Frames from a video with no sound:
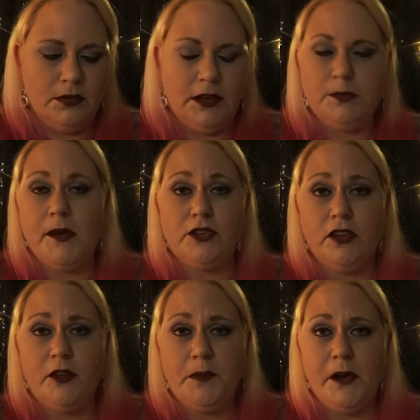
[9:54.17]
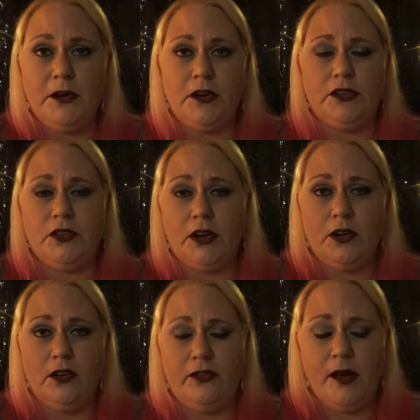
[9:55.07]
especially if you're putting curses on
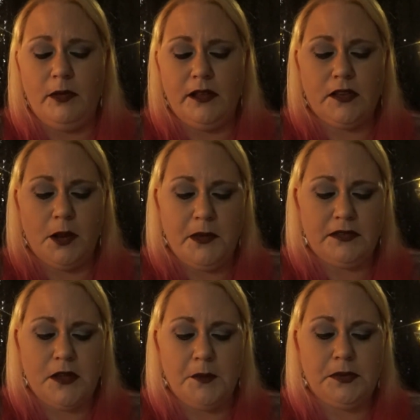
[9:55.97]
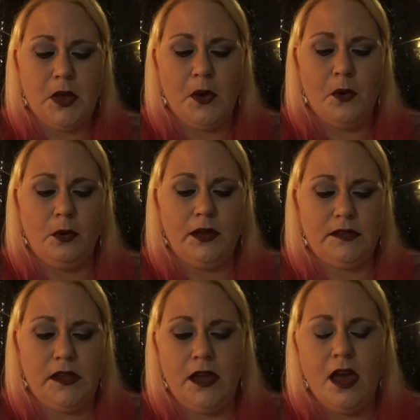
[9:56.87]
your own family. That's kind of messed up. So
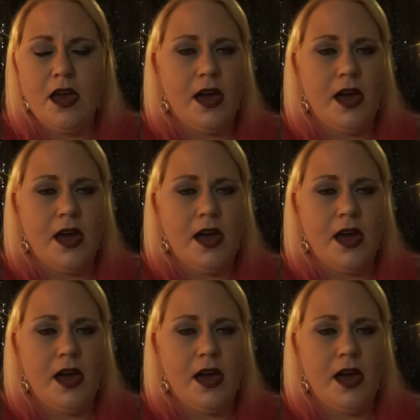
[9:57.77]
let's see.